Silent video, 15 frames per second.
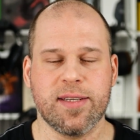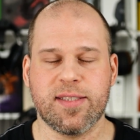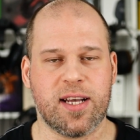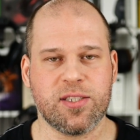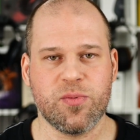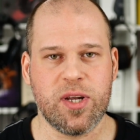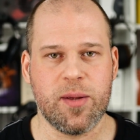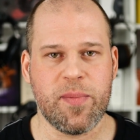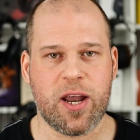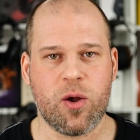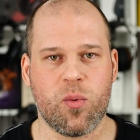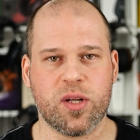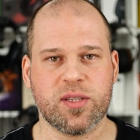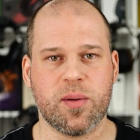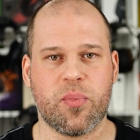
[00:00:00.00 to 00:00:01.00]
Doesn't really
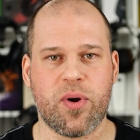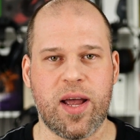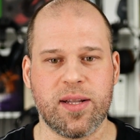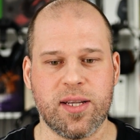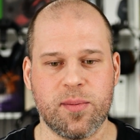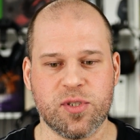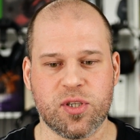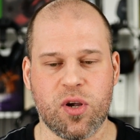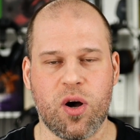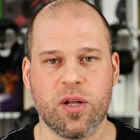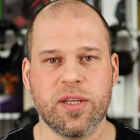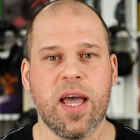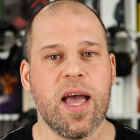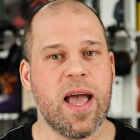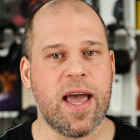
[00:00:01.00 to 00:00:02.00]
matter what the brand name is called,